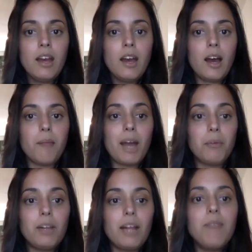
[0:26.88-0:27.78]

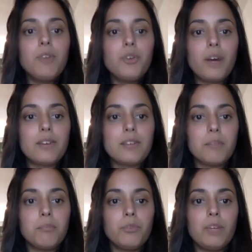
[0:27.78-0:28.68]
and we'll aim to draw out
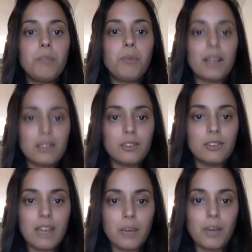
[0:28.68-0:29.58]
some really practical
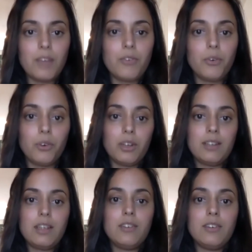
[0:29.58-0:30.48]
takeaways for
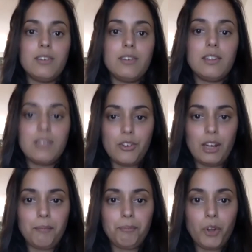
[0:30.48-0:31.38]
organisations
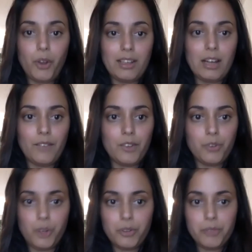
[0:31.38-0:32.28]
considering going down
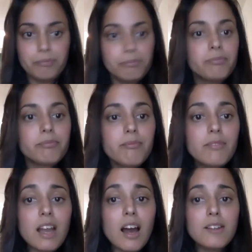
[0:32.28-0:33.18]
this route.
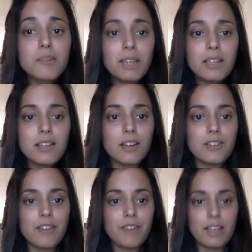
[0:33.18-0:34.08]
Our speakers are
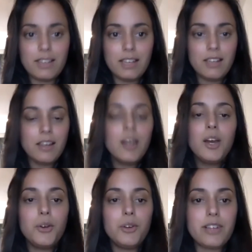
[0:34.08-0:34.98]
Jeff Endean,
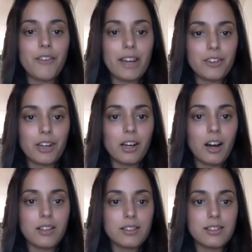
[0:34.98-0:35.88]
who is Director at
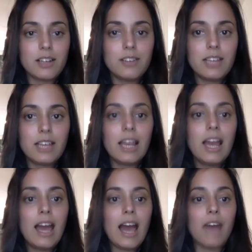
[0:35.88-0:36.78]
Cast Consulting,
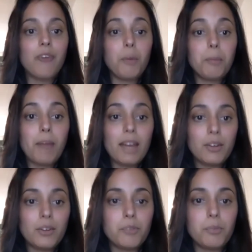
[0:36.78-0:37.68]
and Robert Peck,
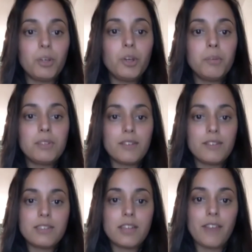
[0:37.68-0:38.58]
who is Procurement
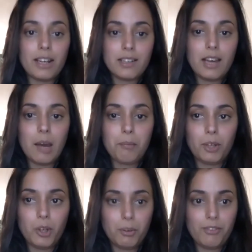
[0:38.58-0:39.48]
Services Director at
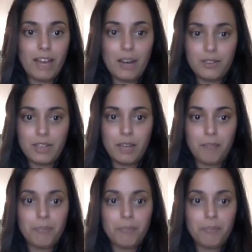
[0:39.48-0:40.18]
Procurement for Housing.